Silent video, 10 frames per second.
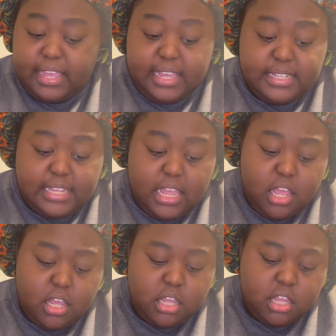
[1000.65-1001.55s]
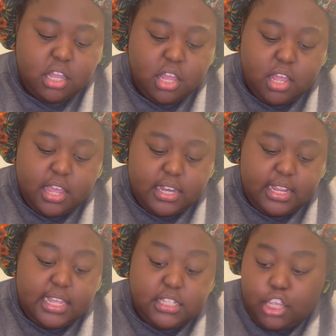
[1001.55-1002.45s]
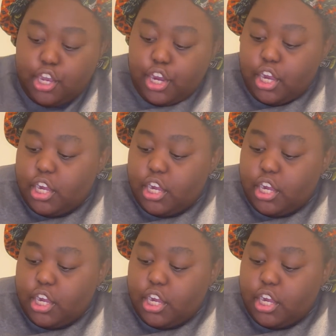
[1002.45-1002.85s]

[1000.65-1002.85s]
easier.